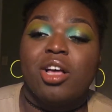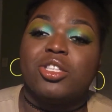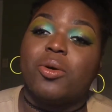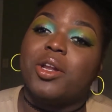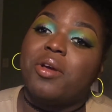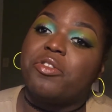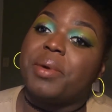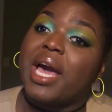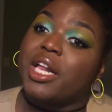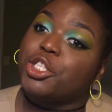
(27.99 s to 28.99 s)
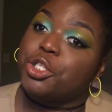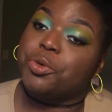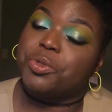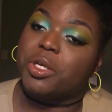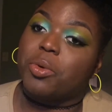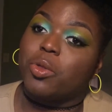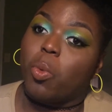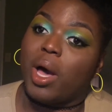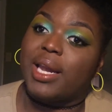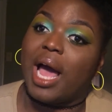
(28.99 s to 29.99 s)
So I do have to be kind of choosy with
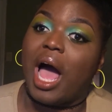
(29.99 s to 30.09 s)
what